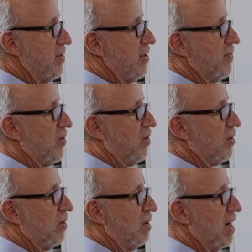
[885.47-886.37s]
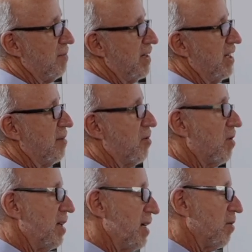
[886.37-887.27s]
is vertical. I'm leaning the burr
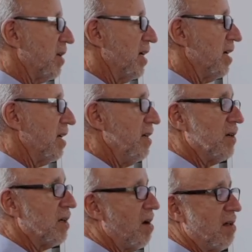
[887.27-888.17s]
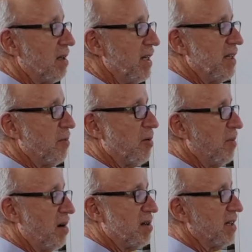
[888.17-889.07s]
lingually. You could call it leaning the burr
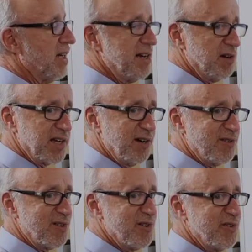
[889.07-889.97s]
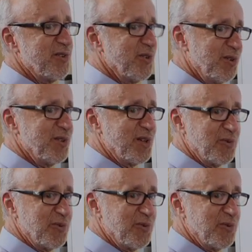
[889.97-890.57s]
buccally. I don't care, as long as you do it this